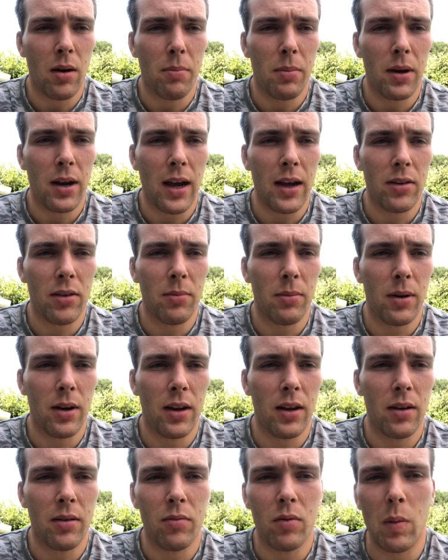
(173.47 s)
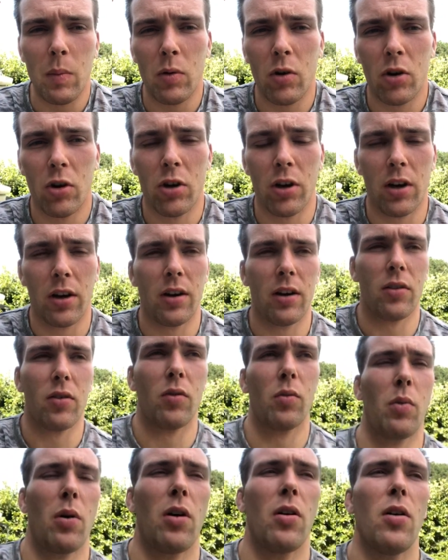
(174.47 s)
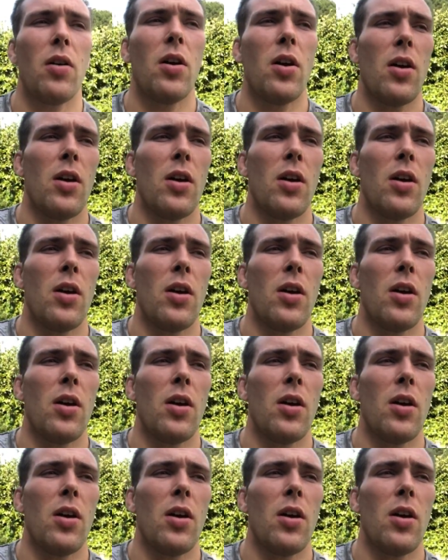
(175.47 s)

potassium in it, and I'm sure chicken does as well.